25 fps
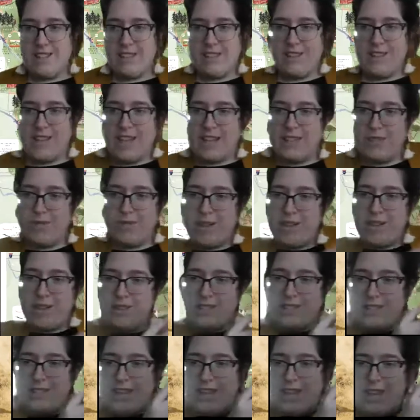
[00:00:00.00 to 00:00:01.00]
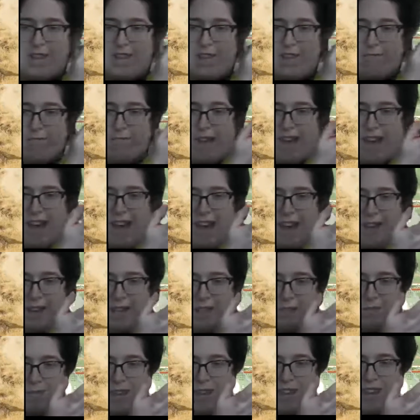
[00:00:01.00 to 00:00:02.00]
So that's what you see
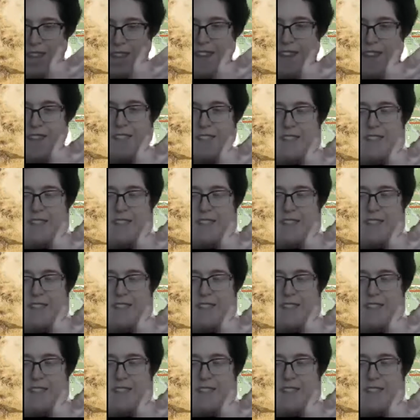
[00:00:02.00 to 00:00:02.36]
behind me.